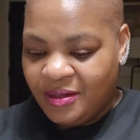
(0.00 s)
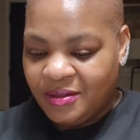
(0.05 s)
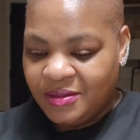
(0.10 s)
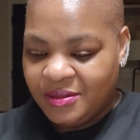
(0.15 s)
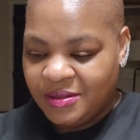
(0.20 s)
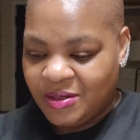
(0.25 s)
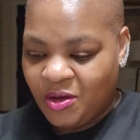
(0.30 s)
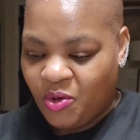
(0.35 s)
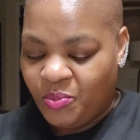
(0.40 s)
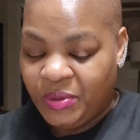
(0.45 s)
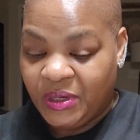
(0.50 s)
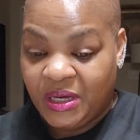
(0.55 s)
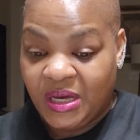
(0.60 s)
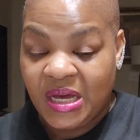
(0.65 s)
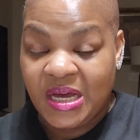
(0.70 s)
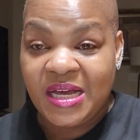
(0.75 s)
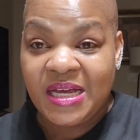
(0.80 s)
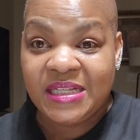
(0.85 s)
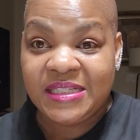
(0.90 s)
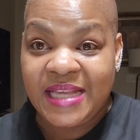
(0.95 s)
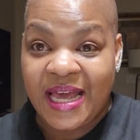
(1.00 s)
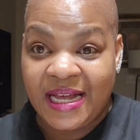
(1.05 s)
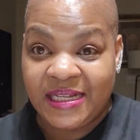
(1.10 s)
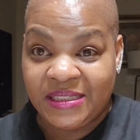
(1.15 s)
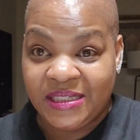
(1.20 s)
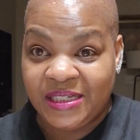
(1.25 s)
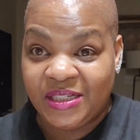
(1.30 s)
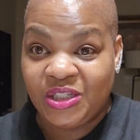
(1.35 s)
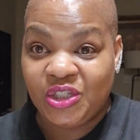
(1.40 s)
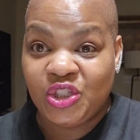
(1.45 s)
So because I
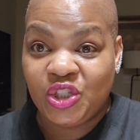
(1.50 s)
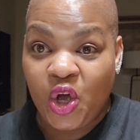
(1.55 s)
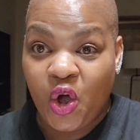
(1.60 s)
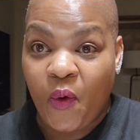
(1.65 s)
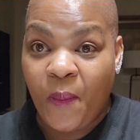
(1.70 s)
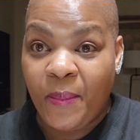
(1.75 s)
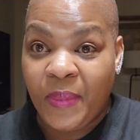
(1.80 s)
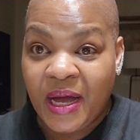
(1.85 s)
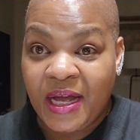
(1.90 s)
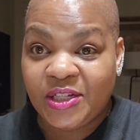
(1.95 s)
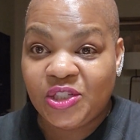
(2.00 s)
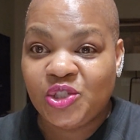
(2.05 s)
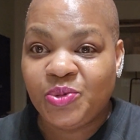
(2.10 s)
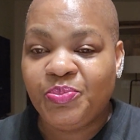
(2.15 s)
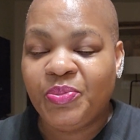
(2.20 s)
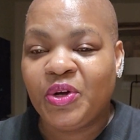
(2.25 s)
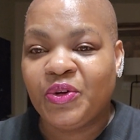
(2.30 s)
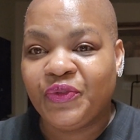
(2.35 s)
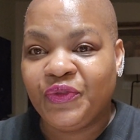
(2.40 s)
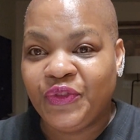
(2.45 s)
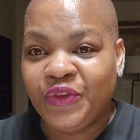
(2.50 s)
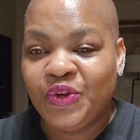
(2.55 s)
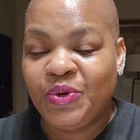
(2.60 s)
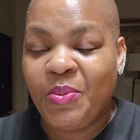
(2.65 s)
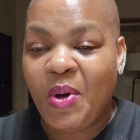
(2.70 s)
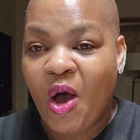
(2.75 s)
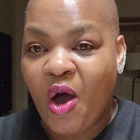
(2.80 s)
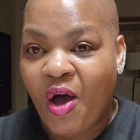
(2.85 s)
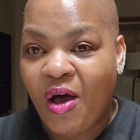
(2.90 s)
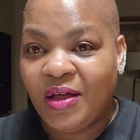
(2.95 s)
did so much
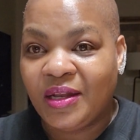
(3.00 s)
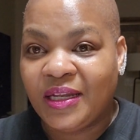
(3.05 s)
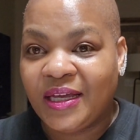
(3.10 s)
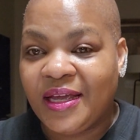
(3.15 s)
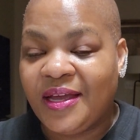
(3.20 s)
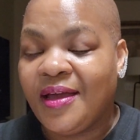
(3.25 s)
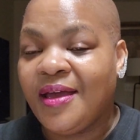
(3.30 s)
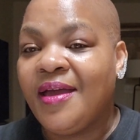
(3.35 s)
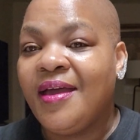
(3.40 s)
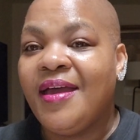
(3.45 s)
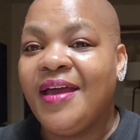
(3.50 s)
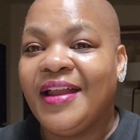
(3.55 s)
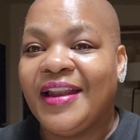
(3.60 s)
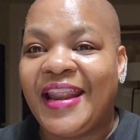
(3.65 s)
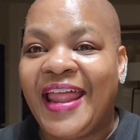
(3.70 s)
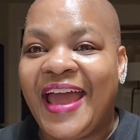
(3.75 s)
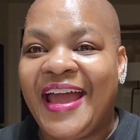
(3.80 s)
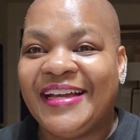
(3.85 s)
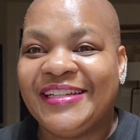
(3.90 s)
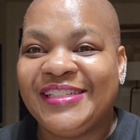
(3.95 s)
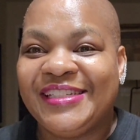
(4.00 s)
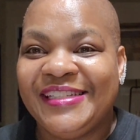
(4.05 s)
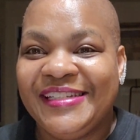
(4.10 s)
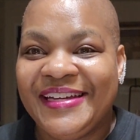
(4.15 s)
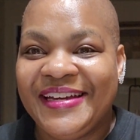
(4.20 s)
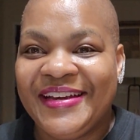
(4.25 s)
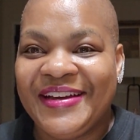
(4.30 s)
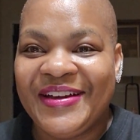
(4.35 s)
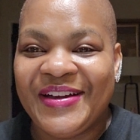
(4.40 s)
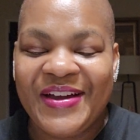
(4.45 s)
perfume hauling last
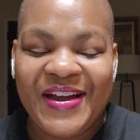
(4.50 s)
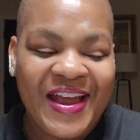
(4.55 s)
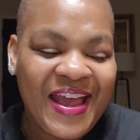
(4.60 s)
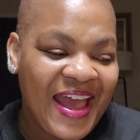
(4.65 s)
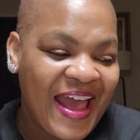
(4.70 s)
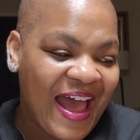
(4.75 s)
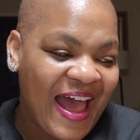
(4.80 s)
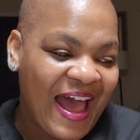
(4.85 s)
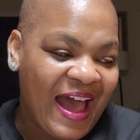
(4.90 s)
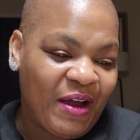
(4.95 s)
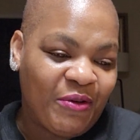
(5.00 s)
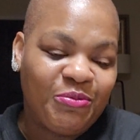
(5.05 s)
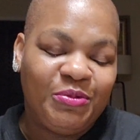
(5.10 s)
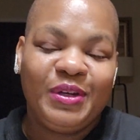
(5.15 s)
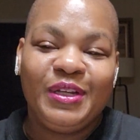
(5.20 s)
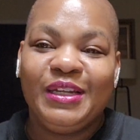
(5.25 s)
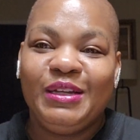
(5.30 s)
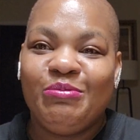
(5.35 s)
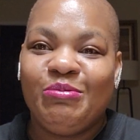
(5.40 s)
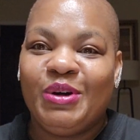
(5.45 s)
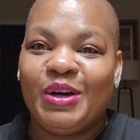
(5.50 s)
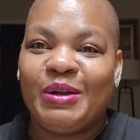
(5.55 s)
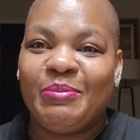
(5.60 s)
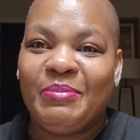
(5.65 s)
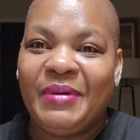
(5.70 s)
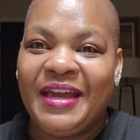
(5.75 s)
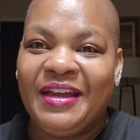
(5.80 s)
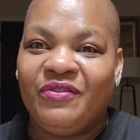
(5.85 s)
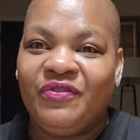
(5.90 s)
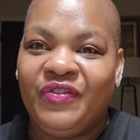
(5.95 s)
year, I really want to
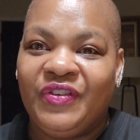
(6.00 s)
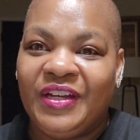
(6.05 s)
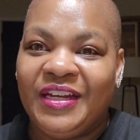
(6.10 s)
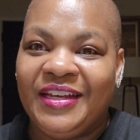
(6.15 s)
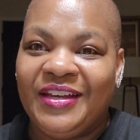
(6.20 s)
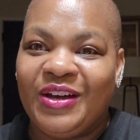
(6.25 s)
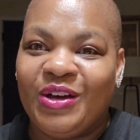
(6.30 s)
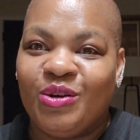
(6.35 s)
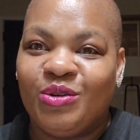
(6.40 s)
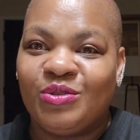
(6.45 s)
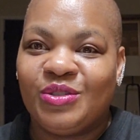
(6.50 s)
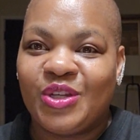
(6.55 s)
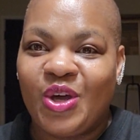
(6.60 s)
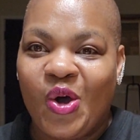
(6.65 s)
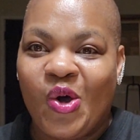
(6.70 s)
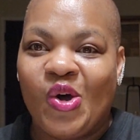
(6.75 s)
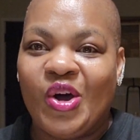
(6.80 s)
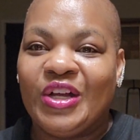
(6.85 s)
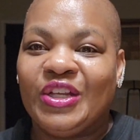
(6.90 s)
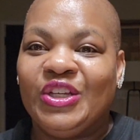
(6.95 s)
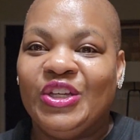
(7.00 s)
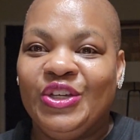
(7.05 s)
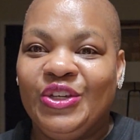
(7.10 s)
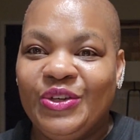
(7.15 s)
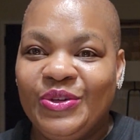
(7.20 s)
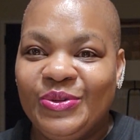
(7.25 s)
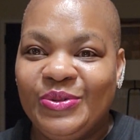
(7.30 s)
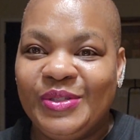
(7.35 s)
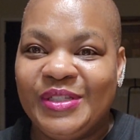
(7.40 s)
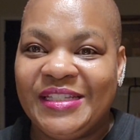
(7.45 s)
make videos on
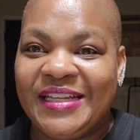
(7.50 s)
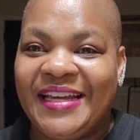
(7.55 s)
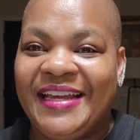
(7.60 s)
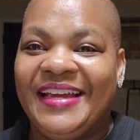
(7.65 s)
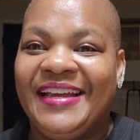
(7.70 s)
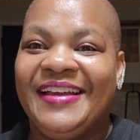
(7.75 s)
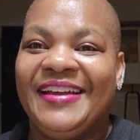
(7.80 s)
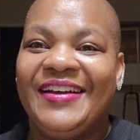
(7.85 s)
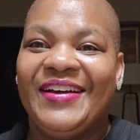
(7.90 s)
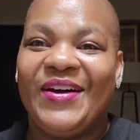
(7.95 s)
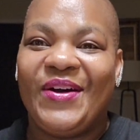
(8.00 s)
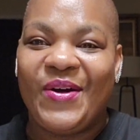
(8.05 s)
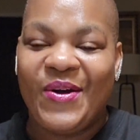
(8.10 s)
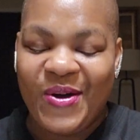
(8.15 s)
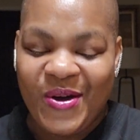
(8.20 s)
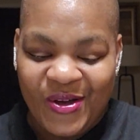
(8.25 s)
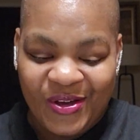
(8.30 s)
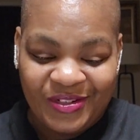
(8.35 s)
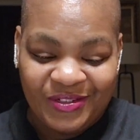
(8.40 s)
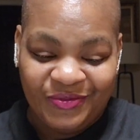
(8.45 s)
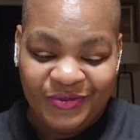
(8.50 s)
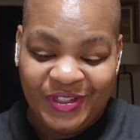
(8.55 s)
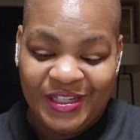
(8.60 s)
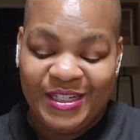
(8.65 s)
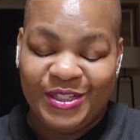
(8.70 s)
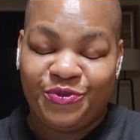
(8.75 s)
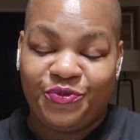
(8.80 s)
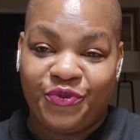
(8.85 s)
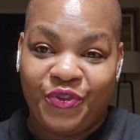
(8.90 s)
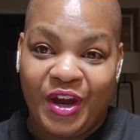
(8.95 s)
using all of
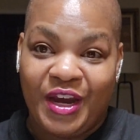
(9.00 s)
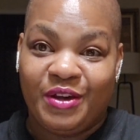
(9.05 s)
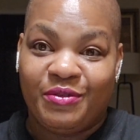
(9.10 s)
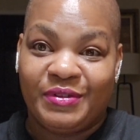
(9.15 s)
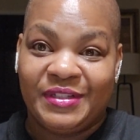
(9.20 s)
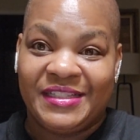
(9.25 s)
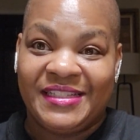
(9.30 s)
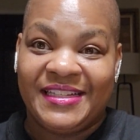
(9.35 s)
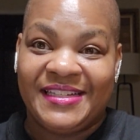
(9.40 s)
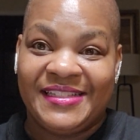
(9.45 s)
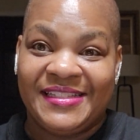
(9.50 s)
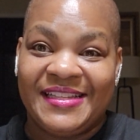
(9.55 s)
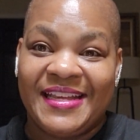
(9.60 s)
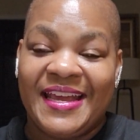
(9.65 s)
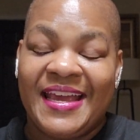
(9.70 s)
these fragrances